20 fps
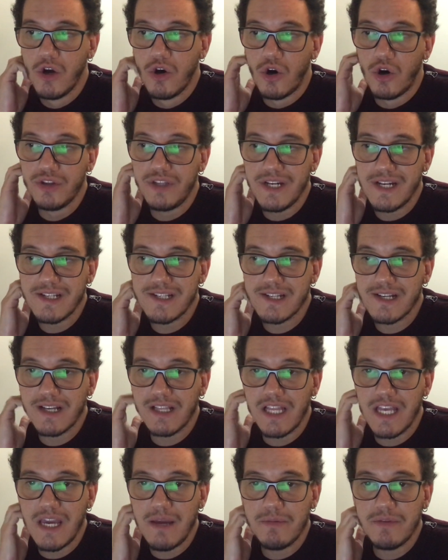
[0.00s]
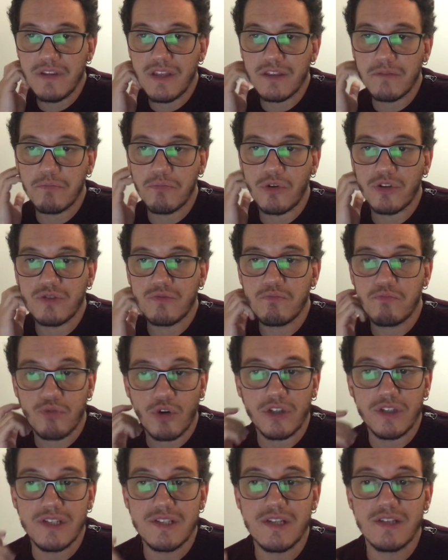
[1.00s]
Rodrigues claimed that
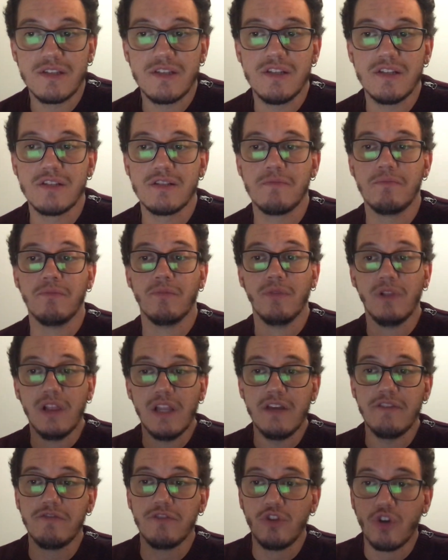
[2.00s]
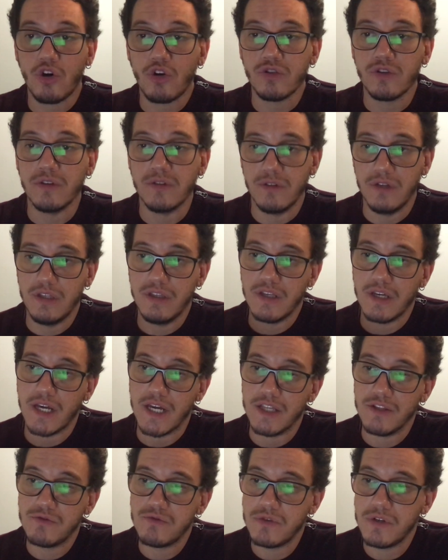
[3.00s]
Protestantism lived on in the
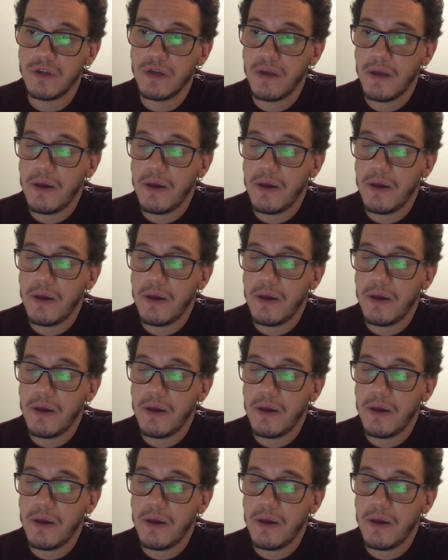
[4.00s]
country,